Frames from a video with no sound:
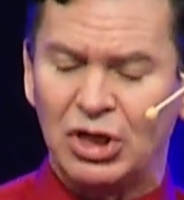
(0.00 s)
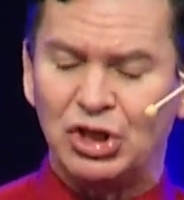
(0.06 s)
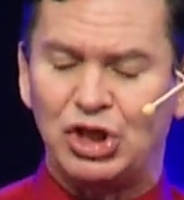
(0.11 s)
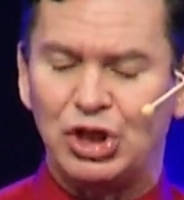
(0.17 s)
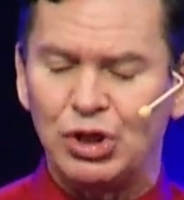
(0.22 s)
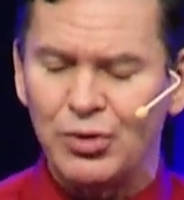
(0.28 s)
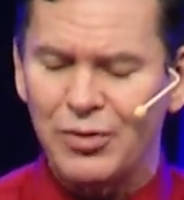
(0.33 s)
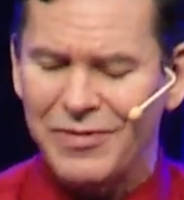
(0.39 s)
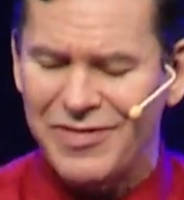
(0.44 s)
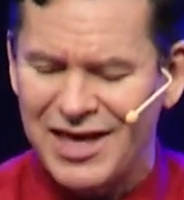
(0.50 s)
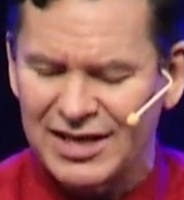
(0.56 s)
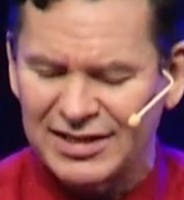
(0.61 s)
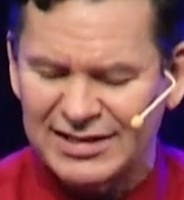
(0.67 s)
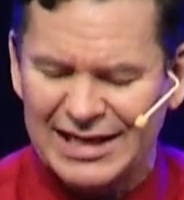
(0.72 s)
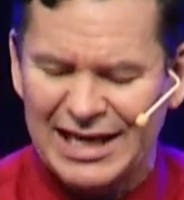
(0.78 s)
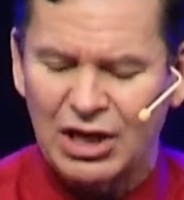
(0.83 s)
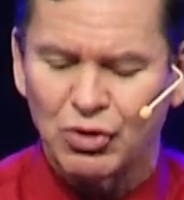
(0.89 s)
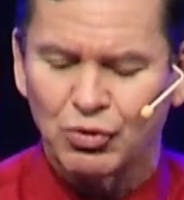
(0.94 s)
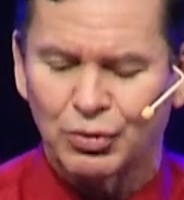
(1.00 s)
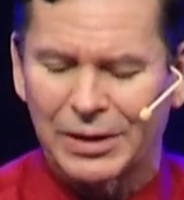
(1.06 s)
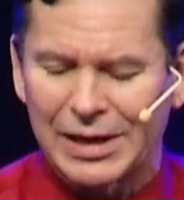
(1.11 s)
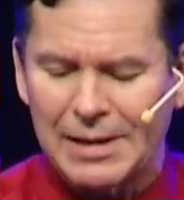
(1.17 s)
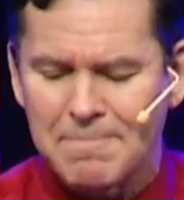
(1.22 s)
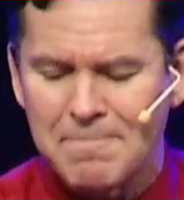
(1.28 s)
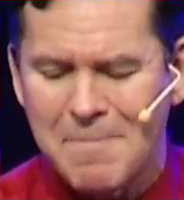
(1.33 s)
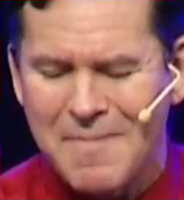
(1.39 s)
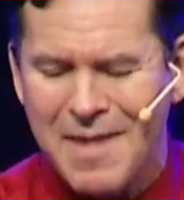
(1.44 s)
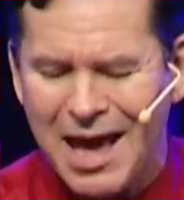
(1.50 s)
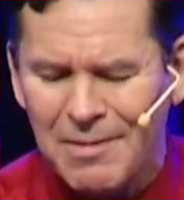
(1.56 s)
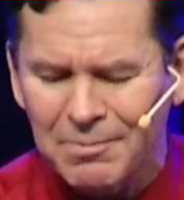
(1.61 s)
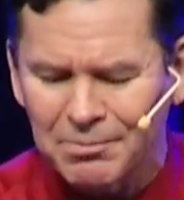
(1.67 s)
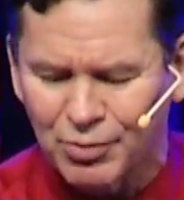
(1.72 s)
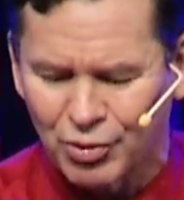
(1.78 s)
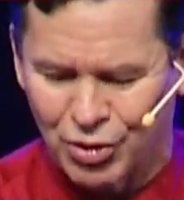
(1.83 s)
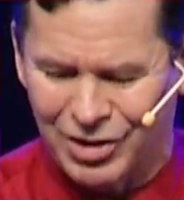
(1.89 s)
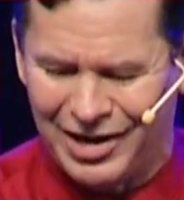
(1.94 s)
Do this in
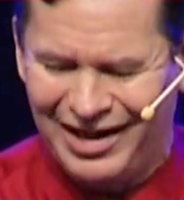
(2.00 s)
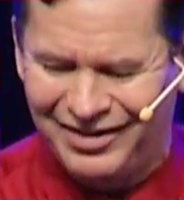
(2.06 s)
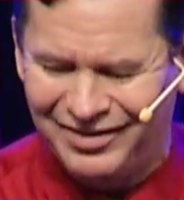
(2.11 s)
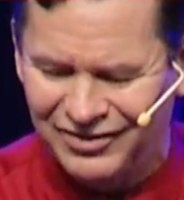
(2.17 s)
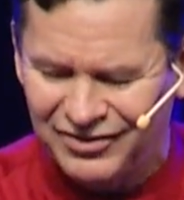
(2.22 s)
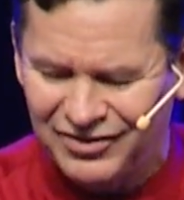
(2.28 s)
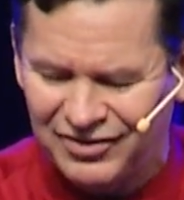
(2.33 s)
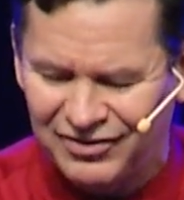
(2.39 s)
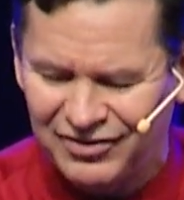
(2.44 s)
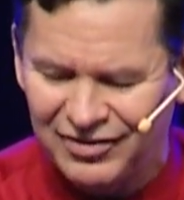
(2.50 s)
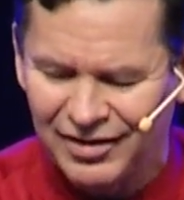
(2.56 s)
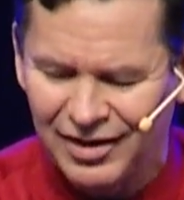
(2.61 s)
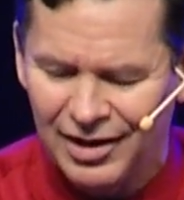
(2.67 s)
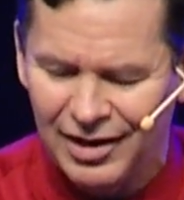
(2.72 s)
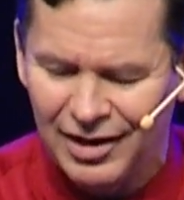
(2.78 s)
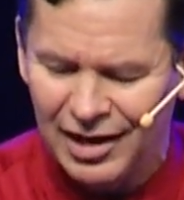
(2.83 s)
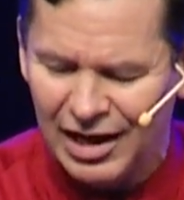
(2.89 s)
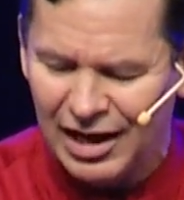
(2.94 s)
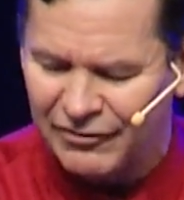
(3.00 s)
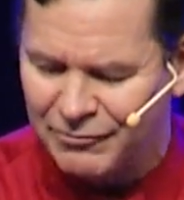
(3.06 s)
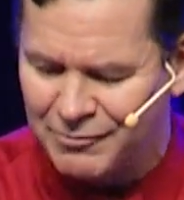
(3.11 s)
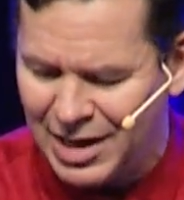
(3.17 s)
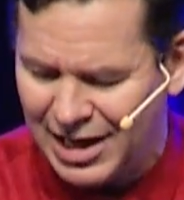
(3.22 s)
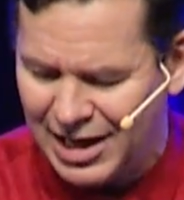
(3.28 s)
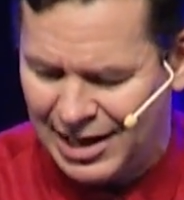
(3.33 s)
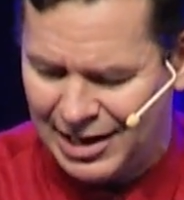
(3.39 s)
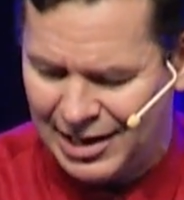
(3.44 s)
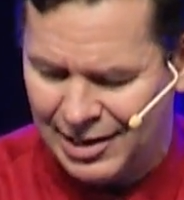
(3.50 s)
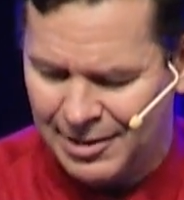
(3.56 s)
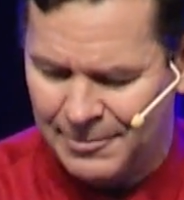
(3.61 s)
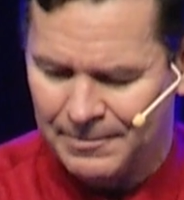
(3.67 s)
remembrance of me.